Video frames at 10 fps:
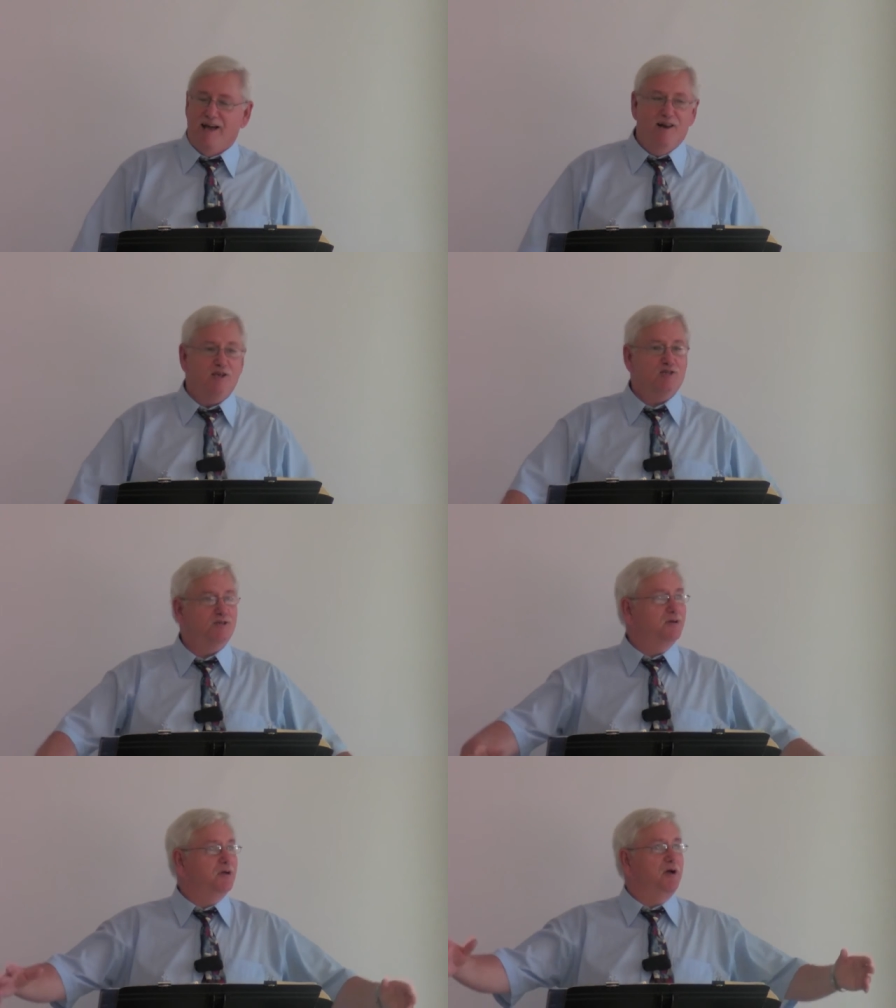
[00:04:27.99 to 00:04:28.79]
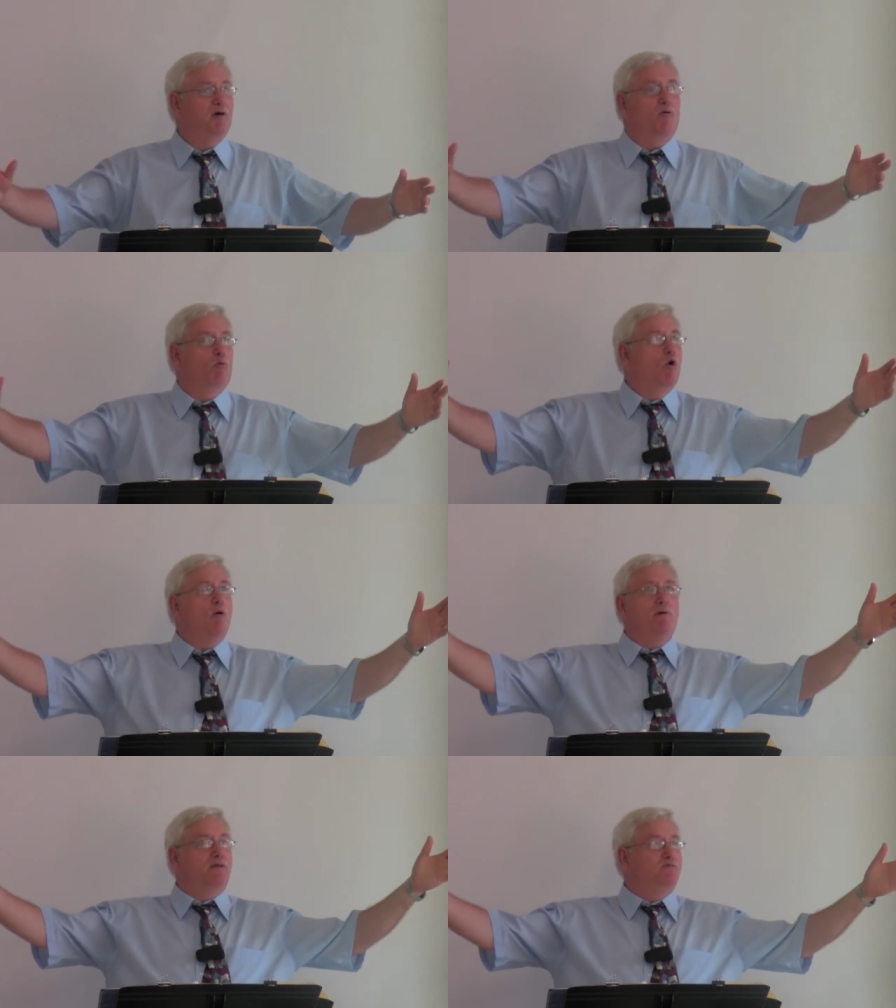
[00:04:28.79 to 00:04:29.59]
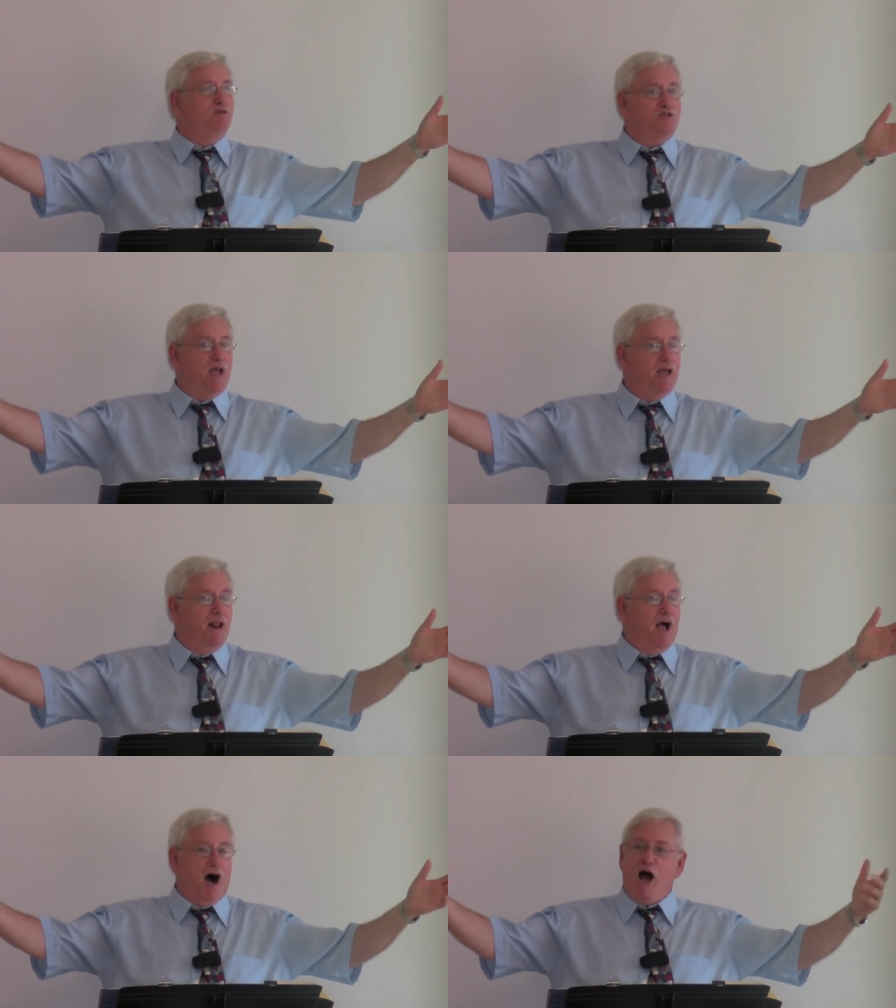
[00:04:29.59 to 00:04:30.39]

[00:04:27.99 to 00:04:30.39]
and this woman was saying,